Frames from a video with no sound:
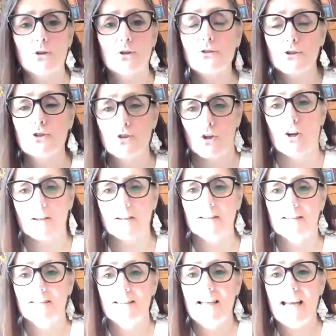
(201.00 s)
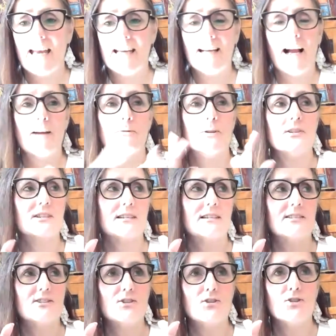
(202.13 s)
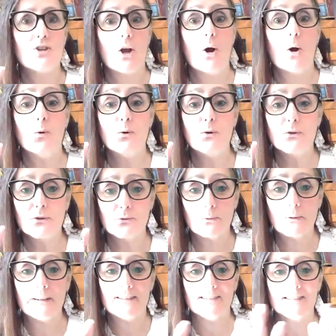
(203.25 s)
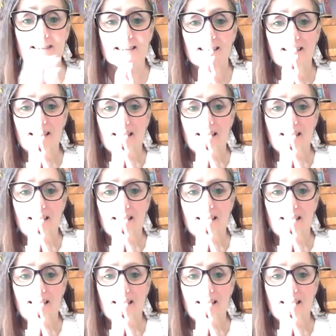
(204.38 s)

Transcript: earth shook. And I was so thrilled